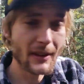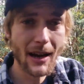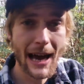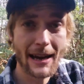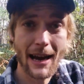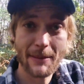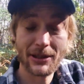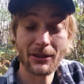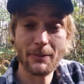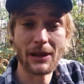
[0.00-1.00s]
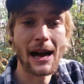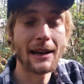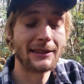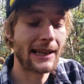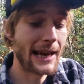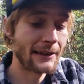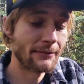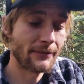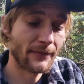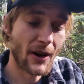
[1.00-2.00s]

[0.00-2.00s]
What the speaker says: I had an absolute blast again.